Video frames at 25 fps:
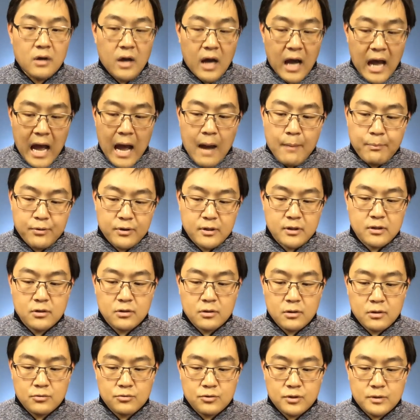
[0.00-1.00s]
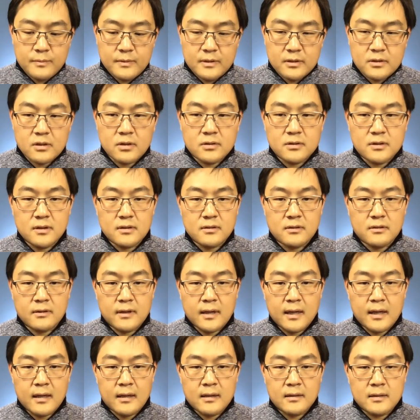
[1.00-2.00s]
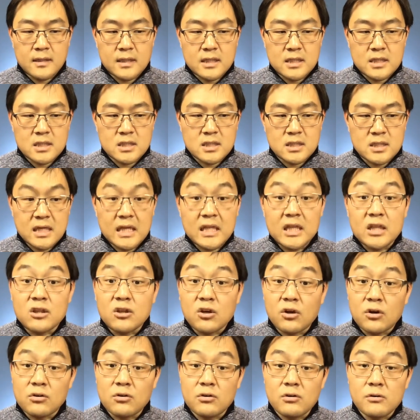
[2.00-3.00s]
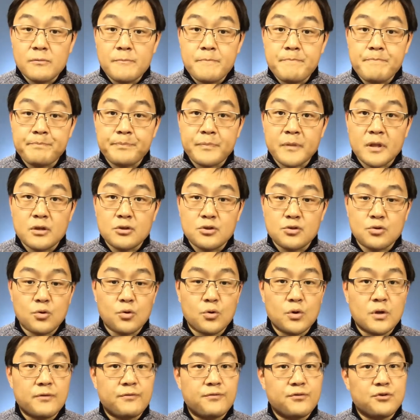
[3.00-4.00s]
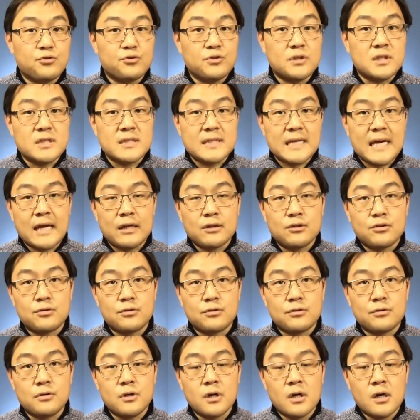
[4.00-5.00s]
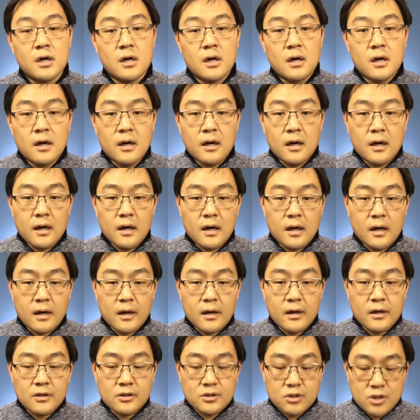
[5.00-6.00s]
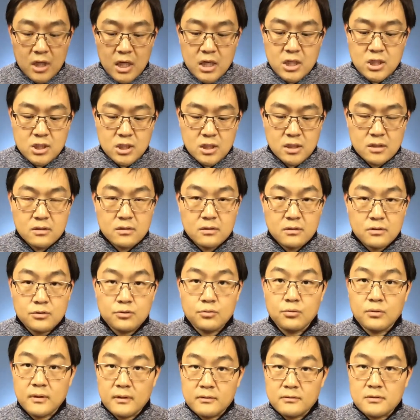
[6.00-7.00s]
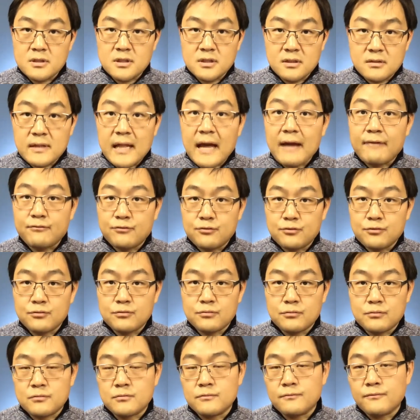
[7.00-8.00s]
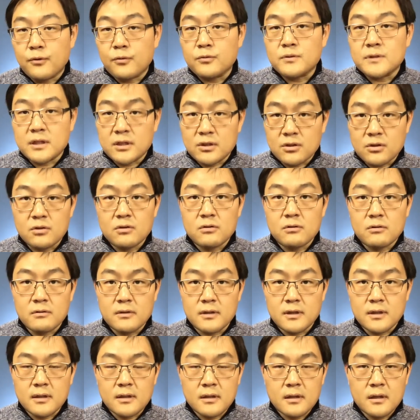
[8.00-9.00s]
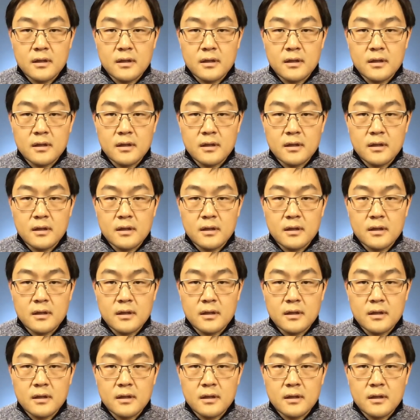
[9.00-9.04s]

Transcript: operating agreement, on the other hand, is internal. So if you decide to change it, you'll still have to vote internally.